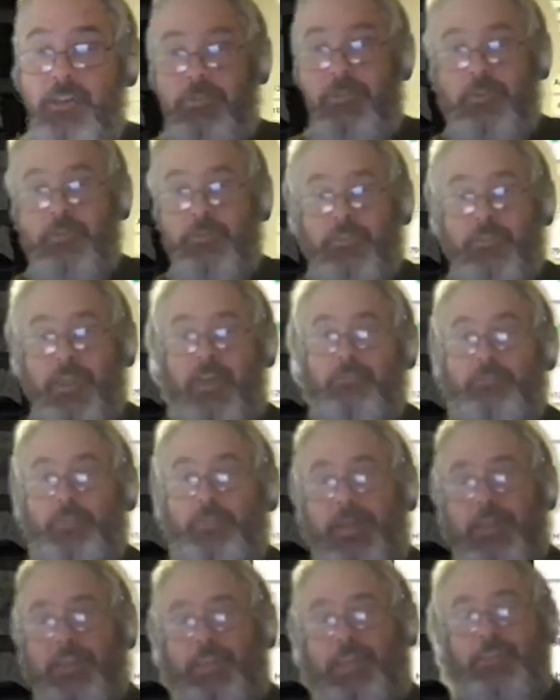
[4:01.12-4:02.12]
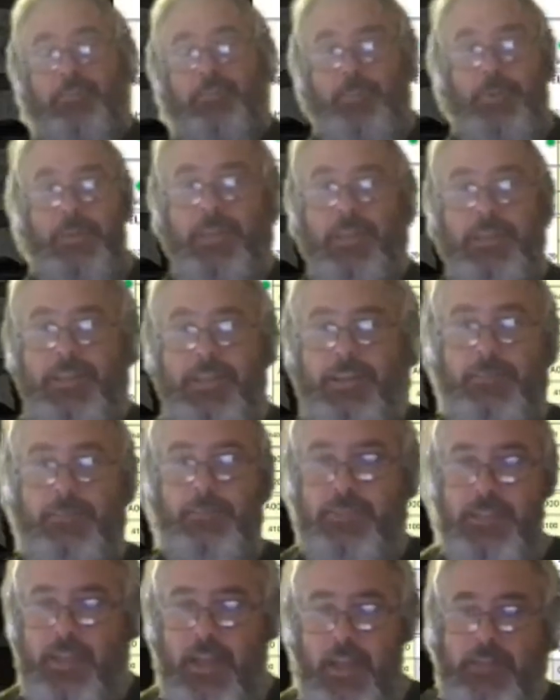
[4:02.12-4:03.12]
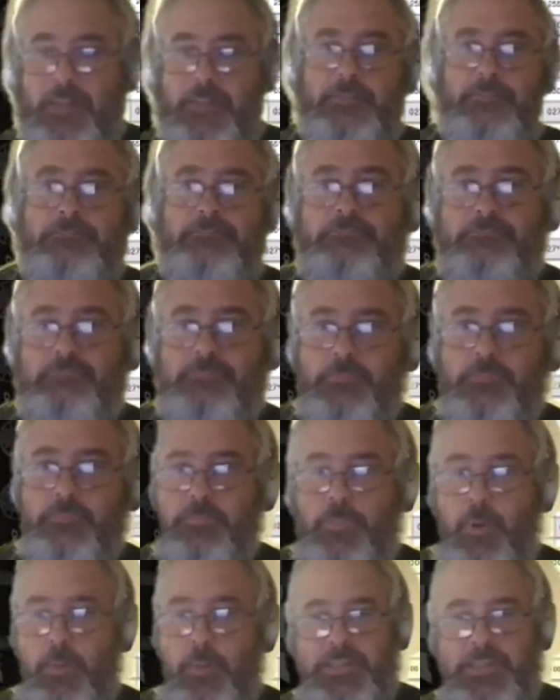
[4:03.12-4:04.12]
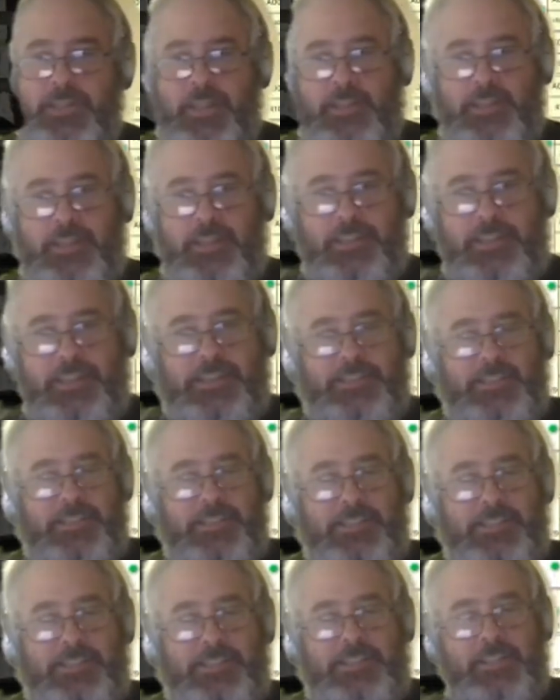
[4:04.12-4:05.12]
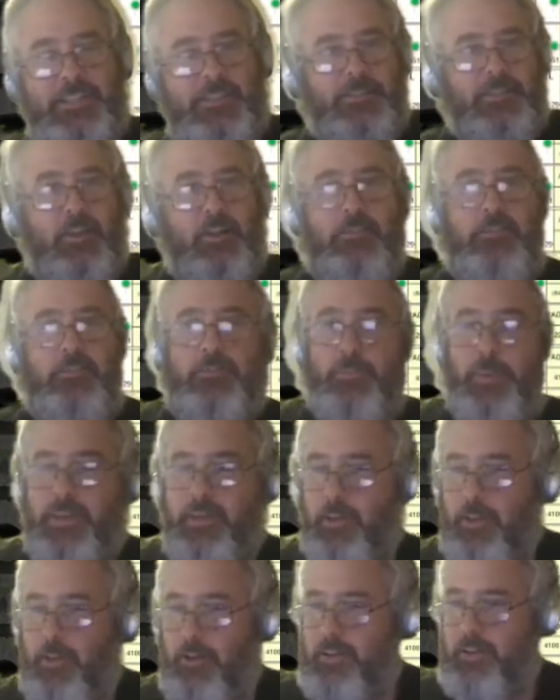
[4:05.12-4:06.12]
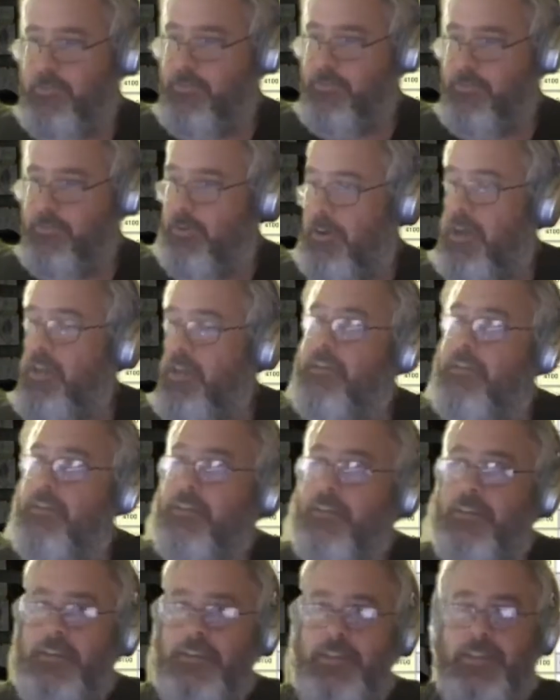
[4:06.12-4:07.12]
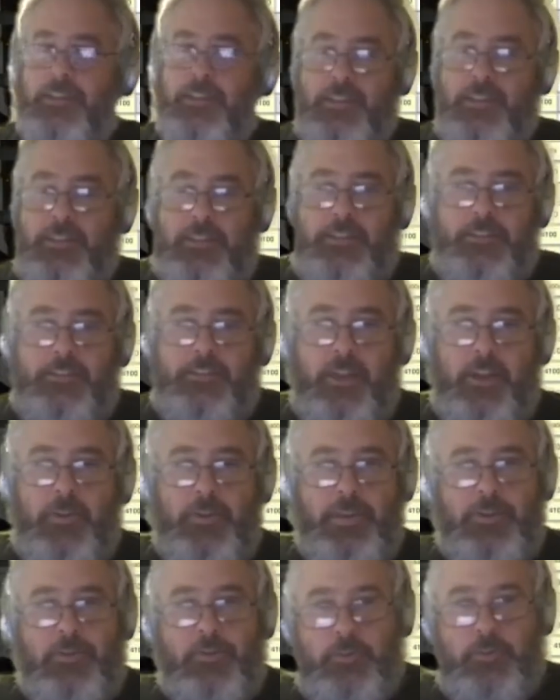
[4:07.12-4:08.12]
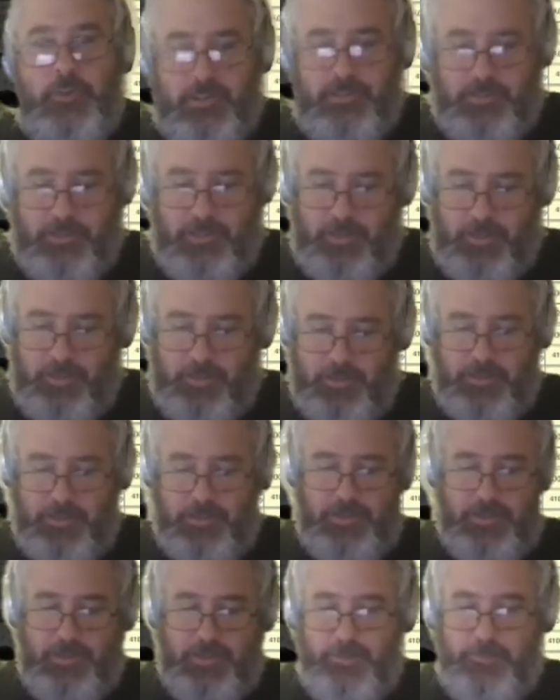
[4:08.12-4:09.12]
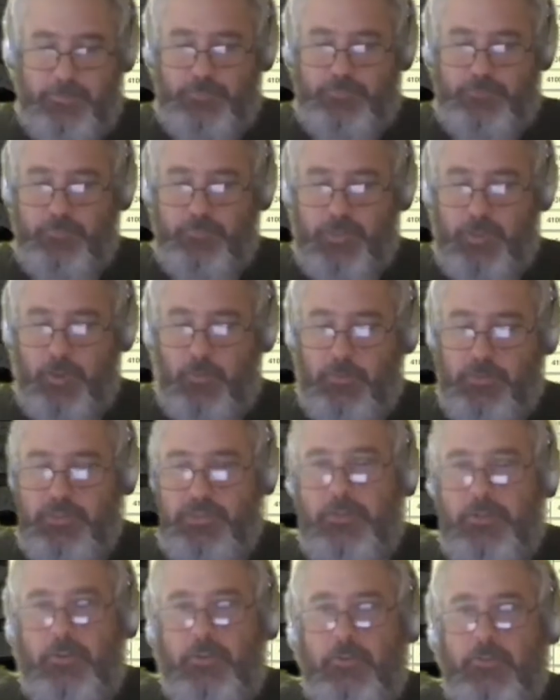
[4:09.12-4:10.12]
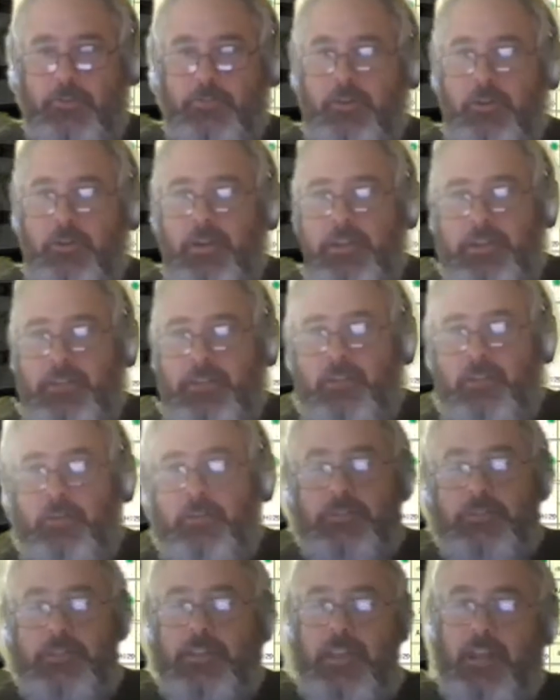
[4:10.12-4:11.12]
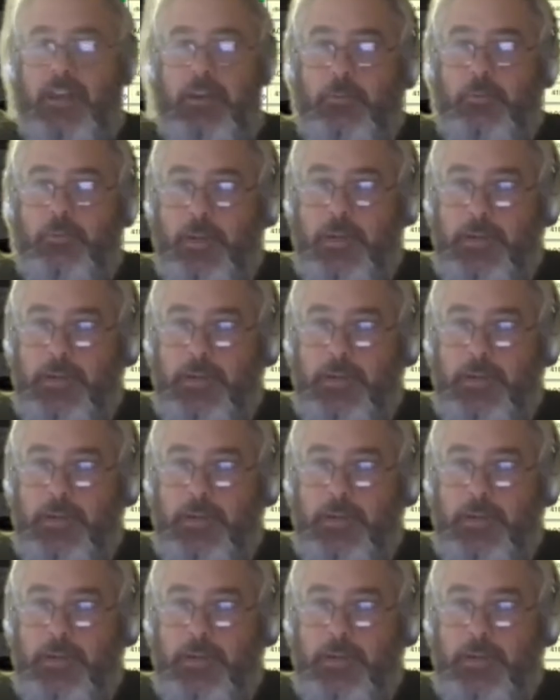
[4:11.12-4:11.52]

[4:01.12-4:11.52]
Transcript: of AvPlan EFB. Started probably 10-ish years ago, went live 9 years ago in August. So we've just gone on 9 years old, and now